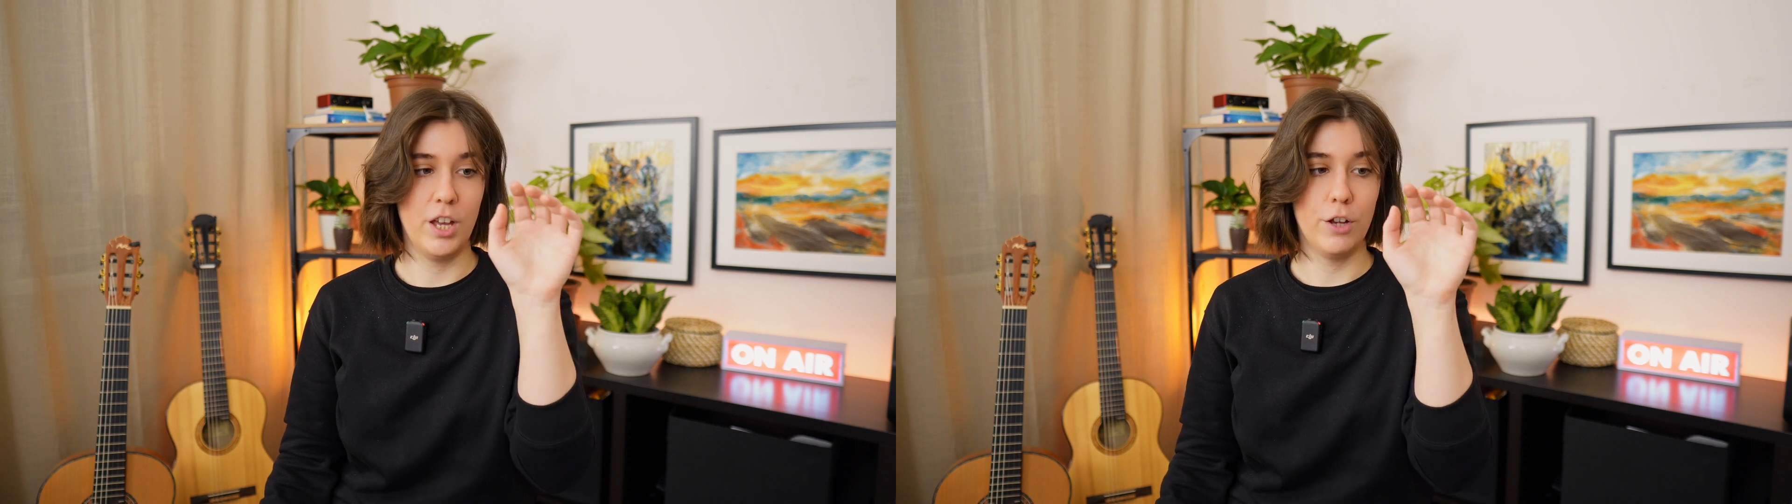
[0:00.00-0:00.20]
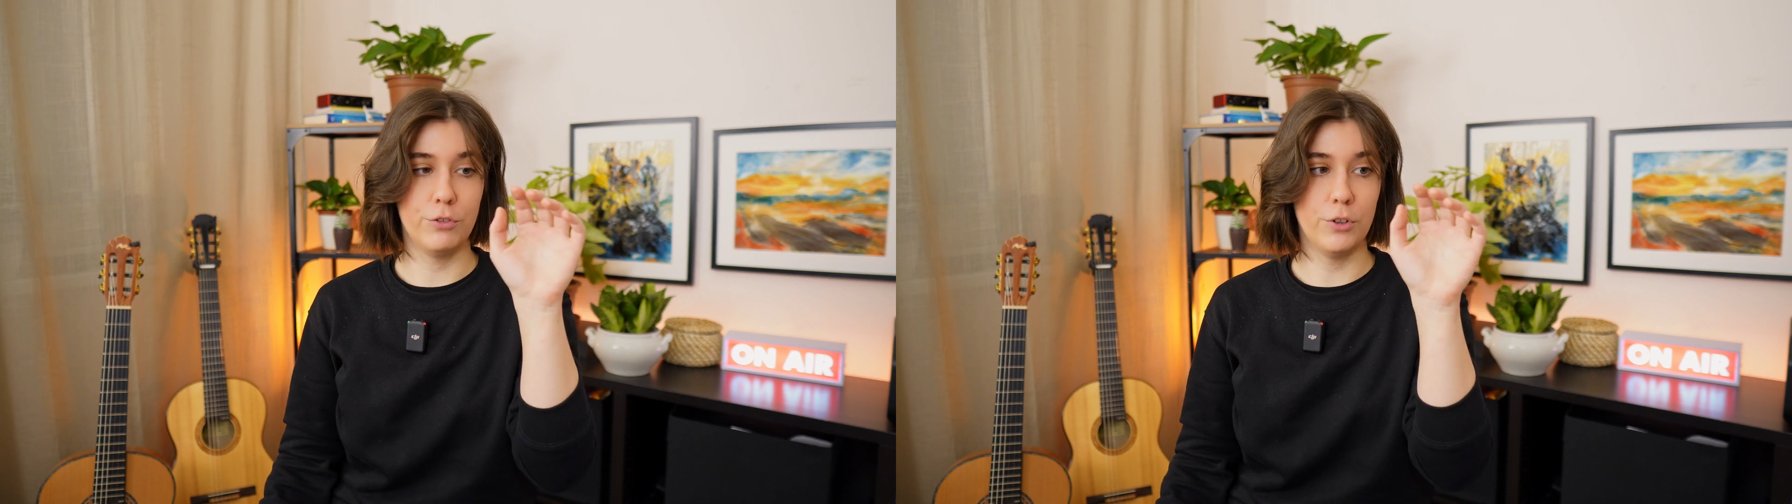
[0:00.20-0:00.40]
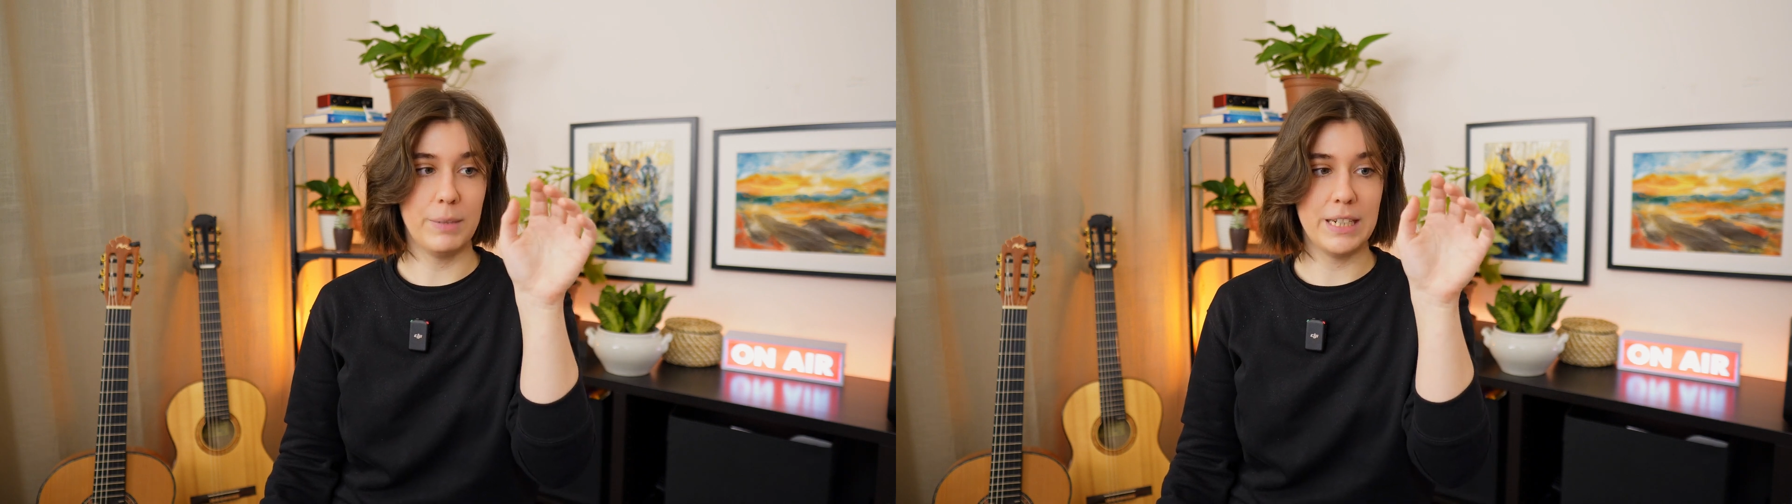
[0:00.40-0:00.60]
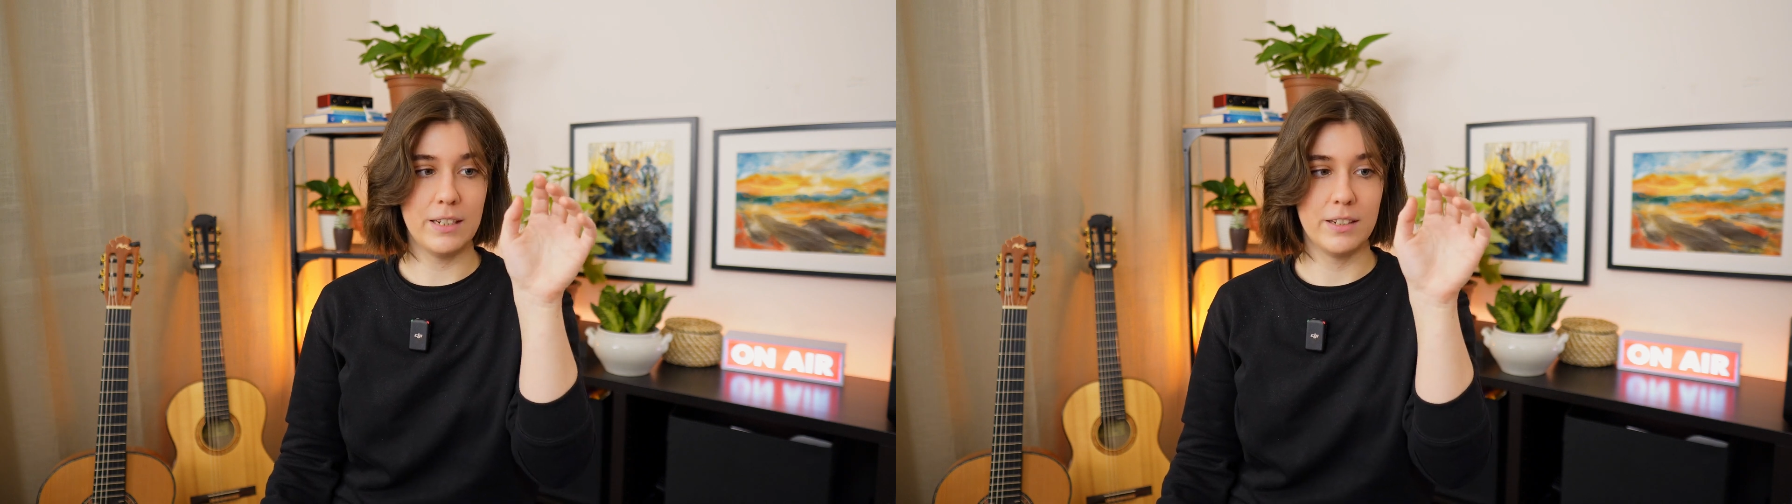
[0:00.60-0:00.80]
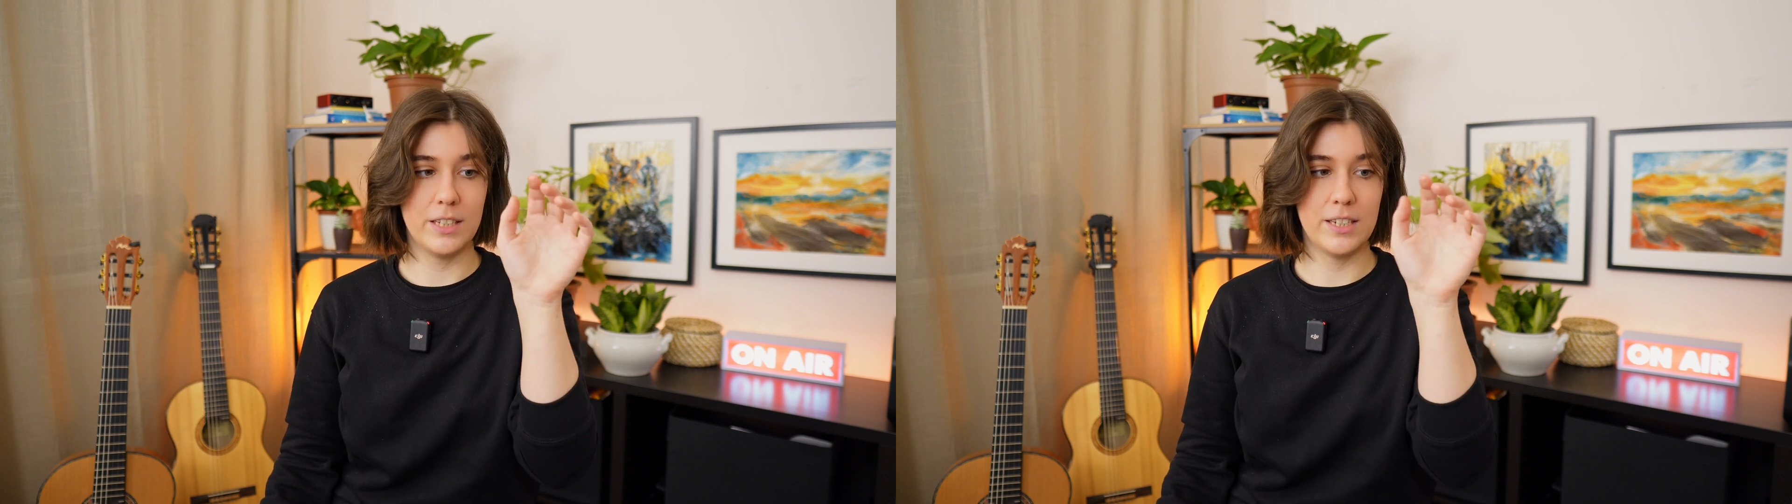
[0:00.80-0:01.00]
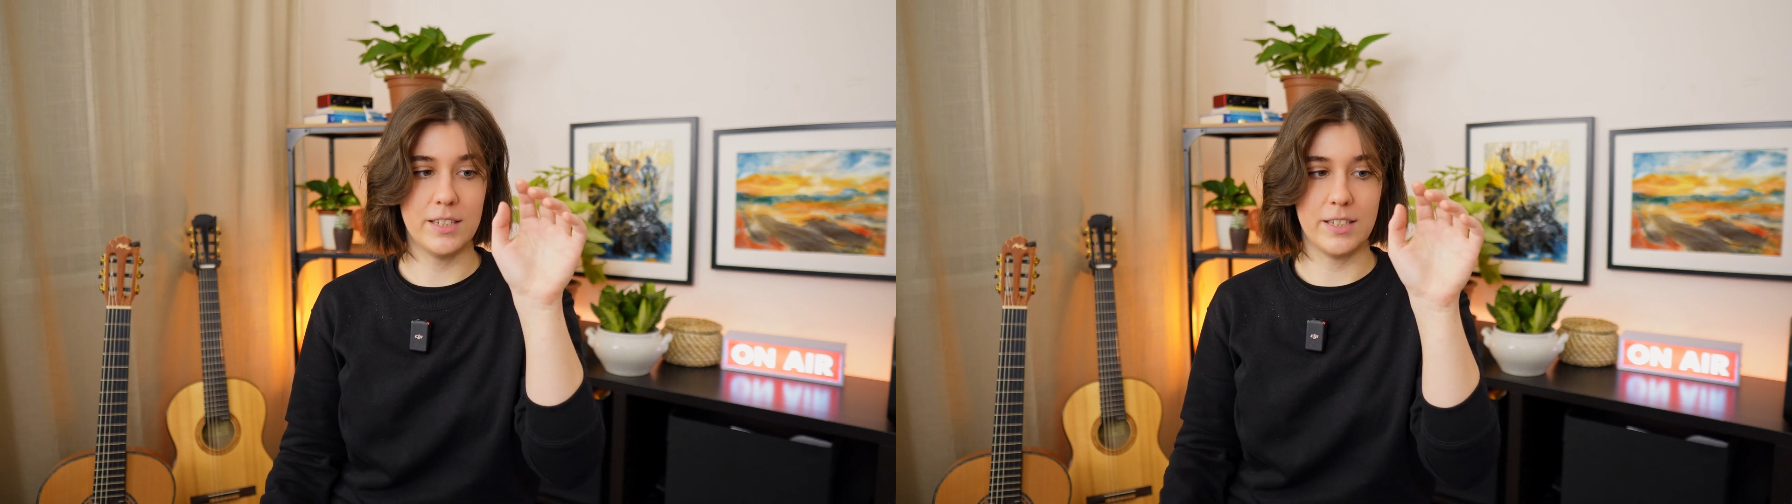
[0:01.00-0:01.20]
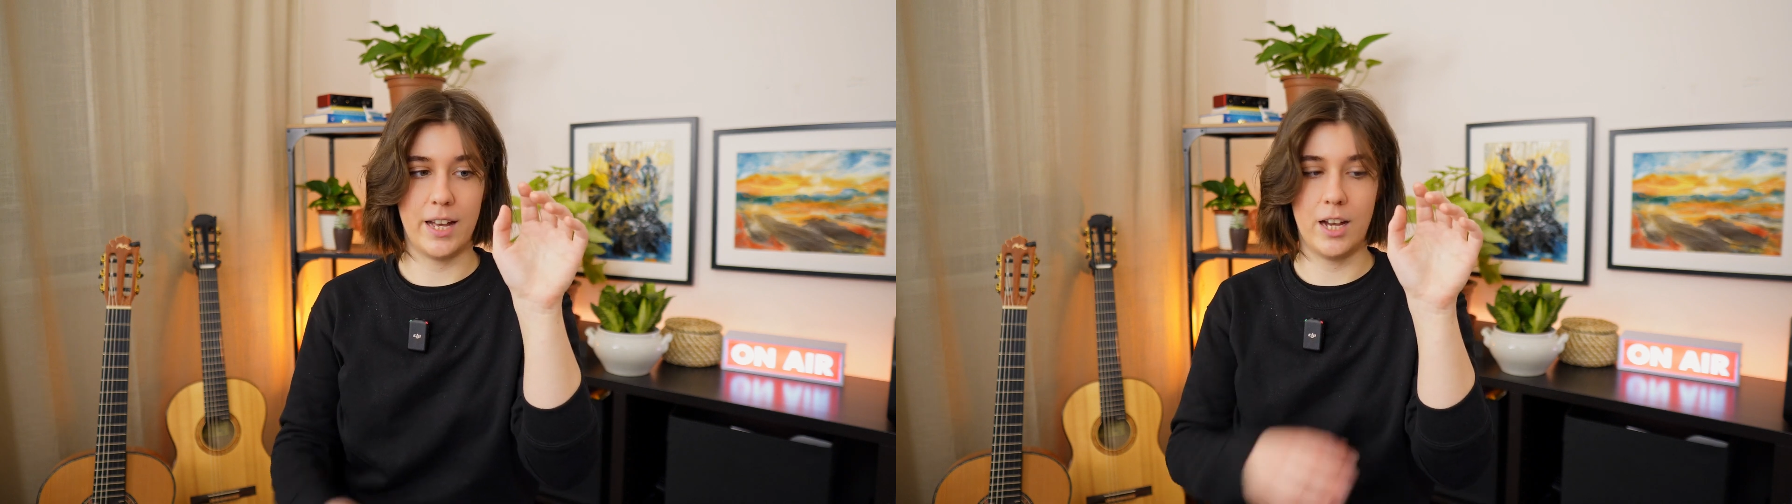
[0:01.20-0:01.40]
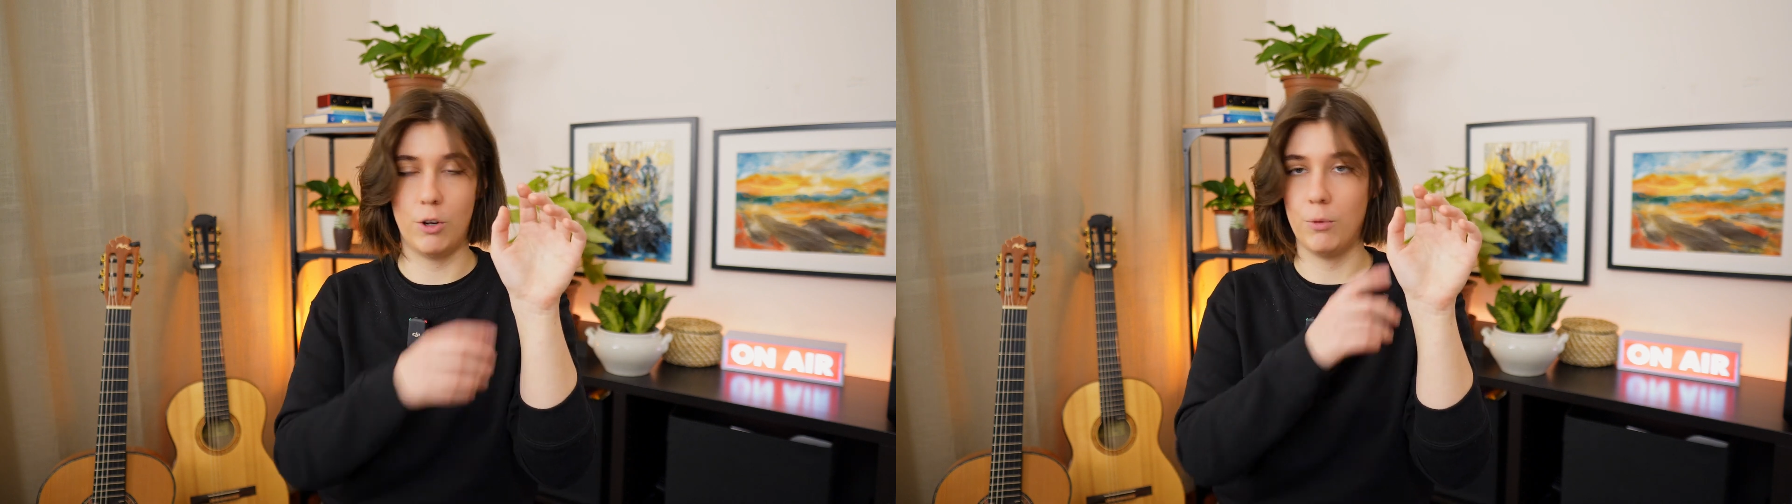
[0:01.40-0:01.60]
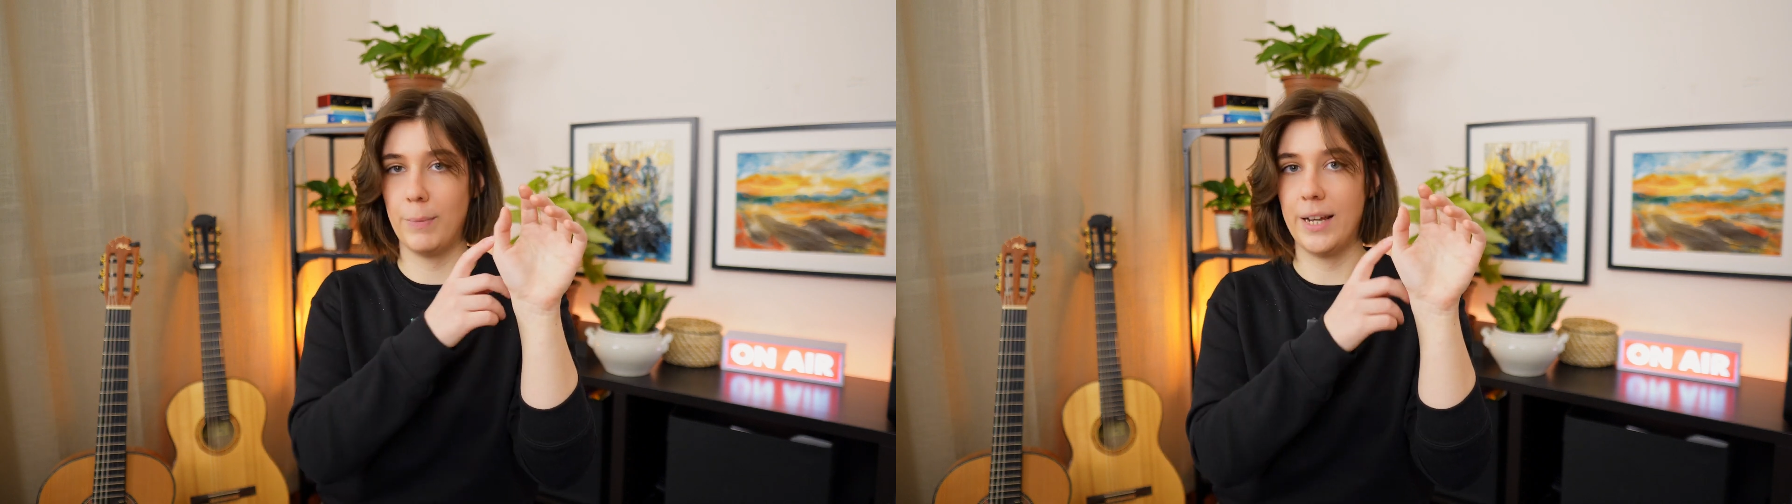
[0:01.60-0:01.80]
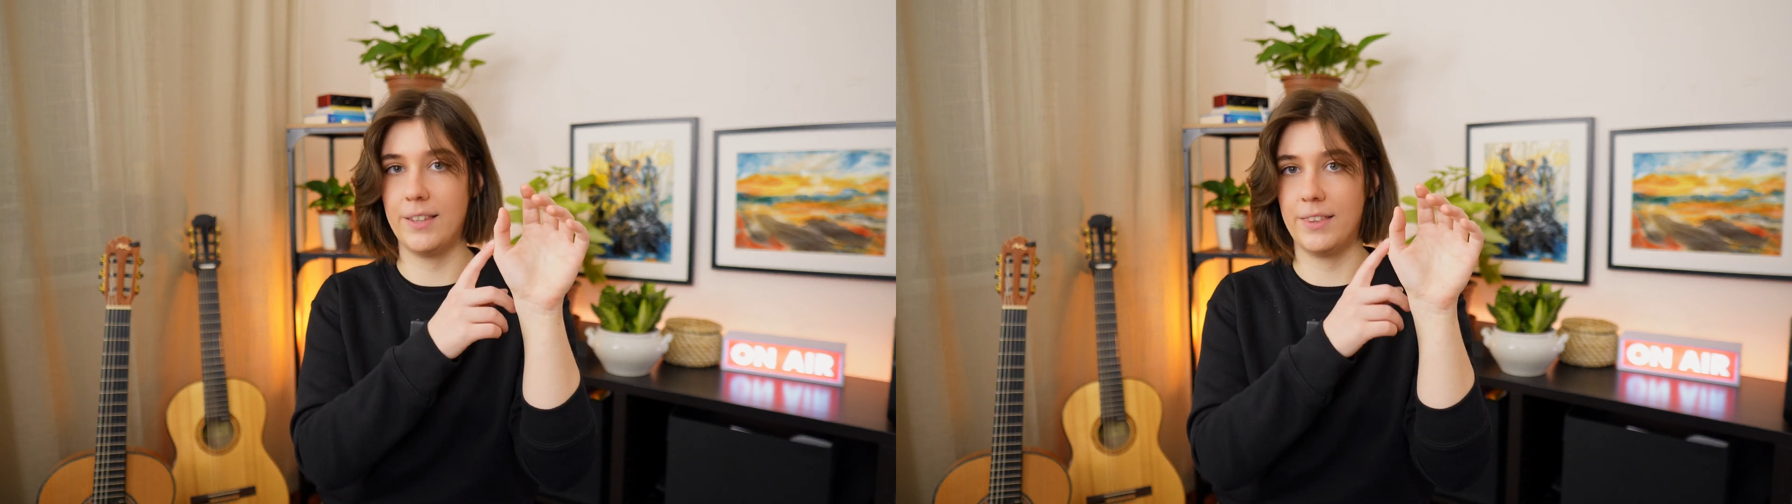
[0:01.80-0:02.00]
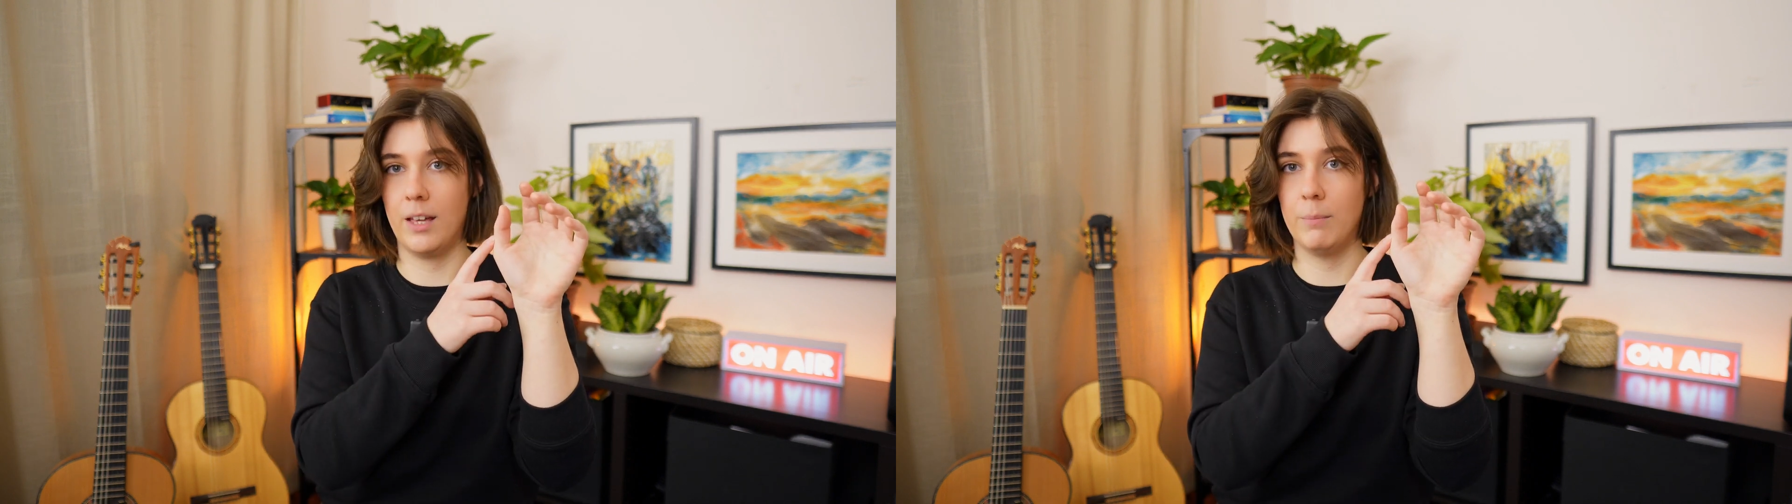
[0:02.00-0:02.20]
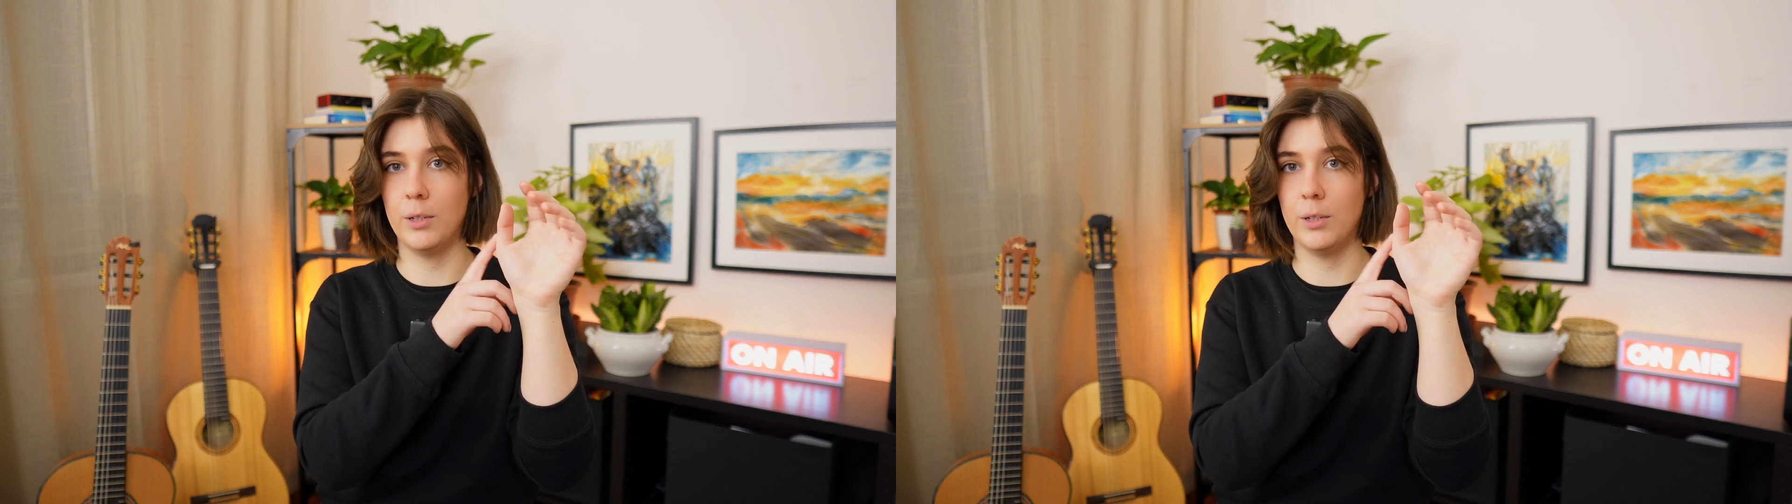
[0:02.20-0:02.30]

For me, this is how my thumb